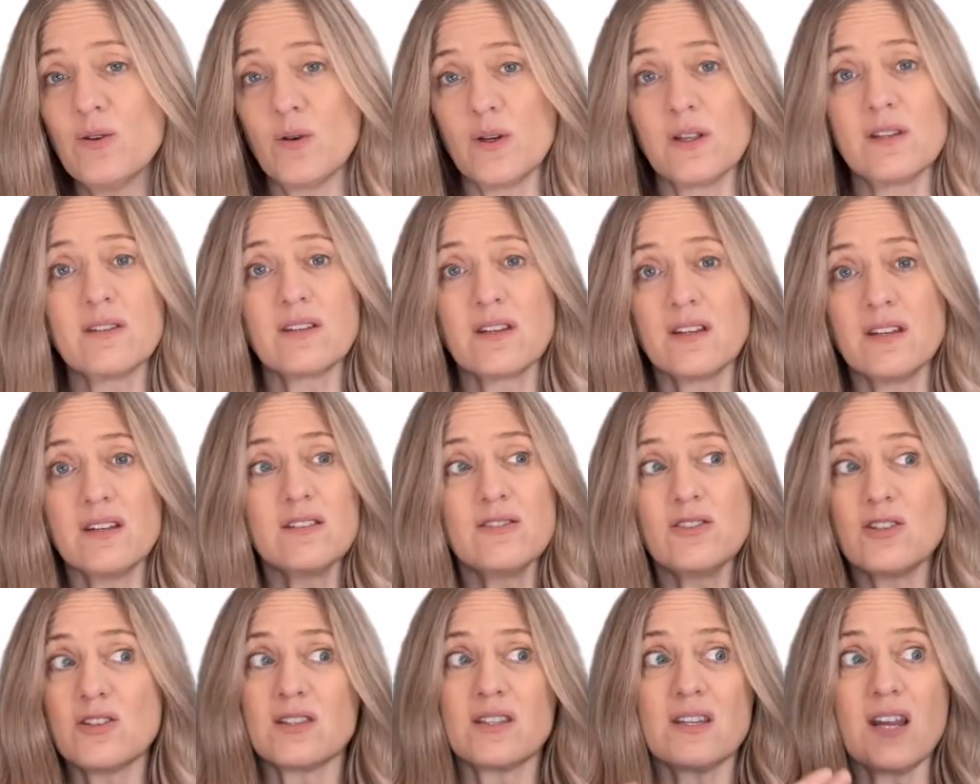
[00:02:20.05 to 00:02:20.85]
It's going
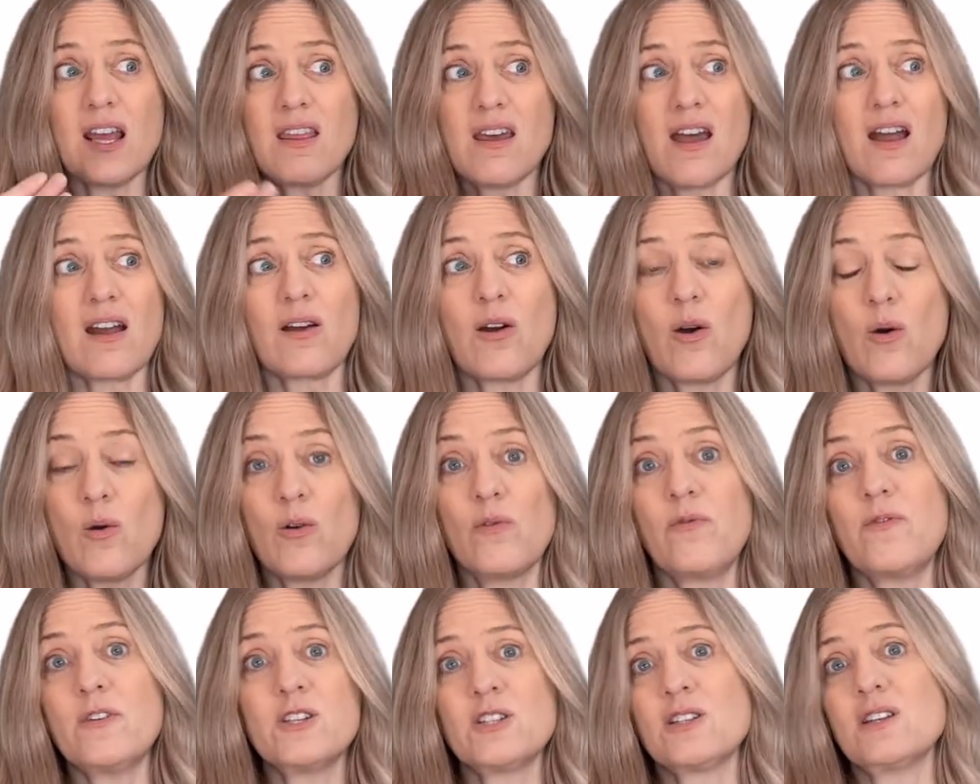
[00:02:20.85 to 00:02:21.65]
to just stay that
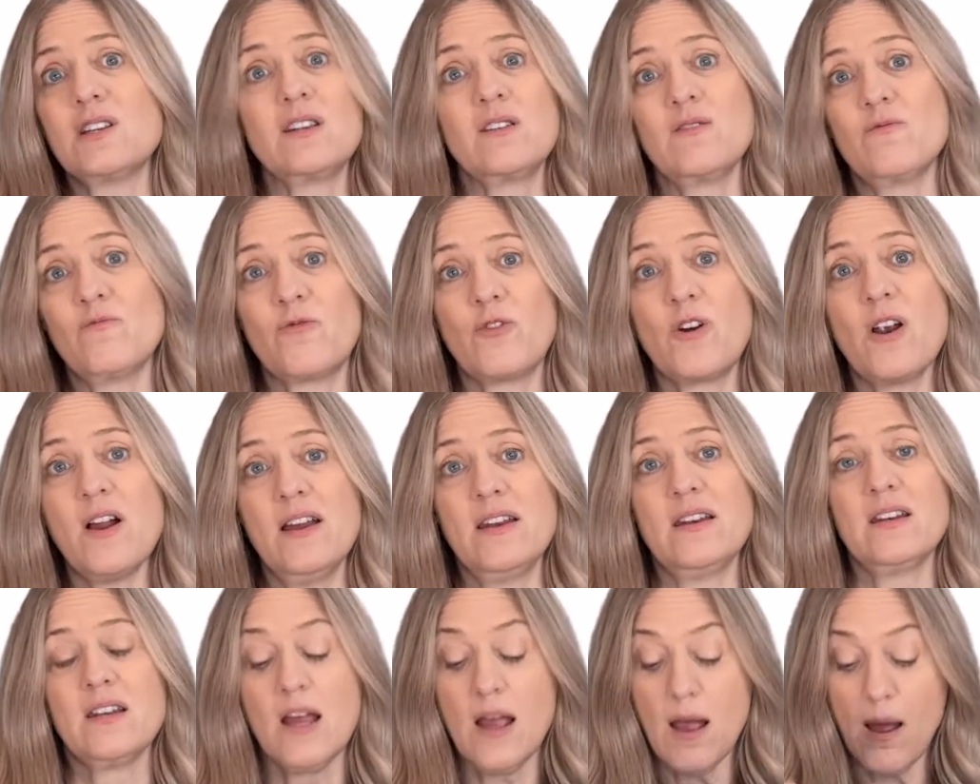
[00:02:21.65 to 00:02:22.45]
coefficient in front.